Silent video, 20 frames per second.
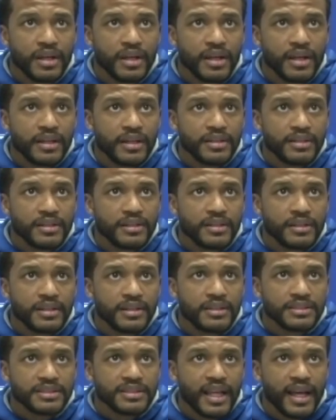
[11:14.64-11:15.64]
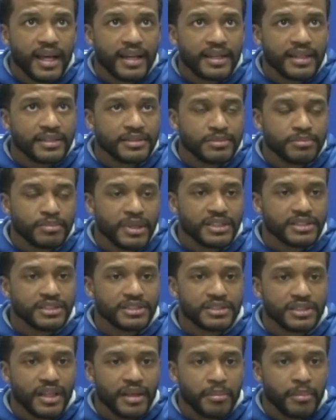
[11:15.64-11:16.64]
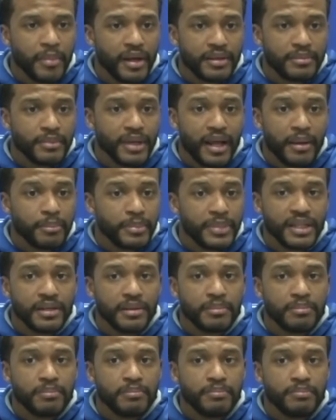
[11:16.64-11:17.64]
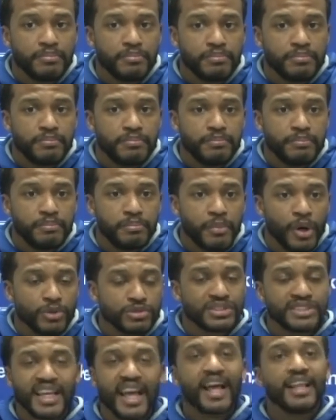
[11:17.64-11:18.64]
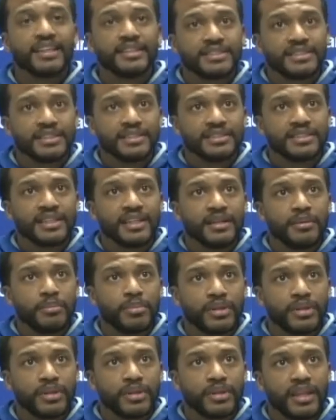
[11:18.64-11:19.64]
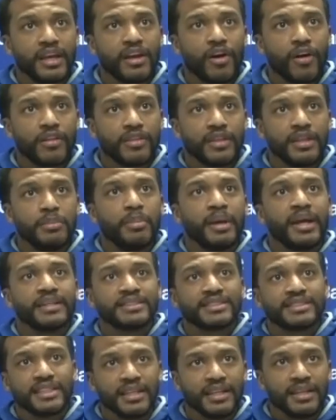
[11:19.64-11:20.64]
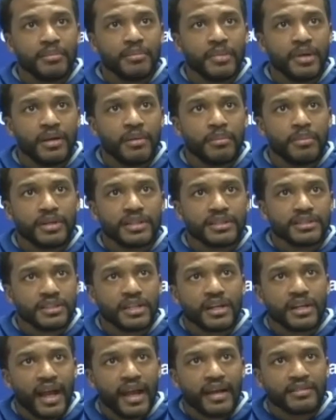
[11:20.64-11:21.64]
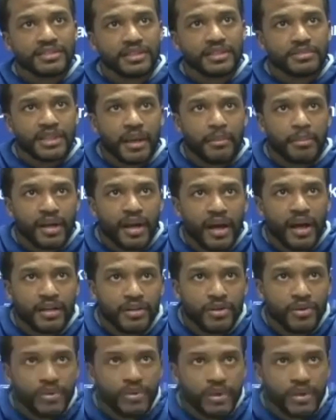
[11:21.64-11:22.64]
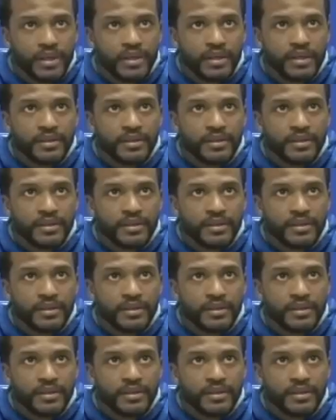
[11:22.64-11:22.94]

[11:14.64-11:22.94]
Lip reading: And it's not as much, they might not be the most talented team, but they are the best team because they have some type of continuity.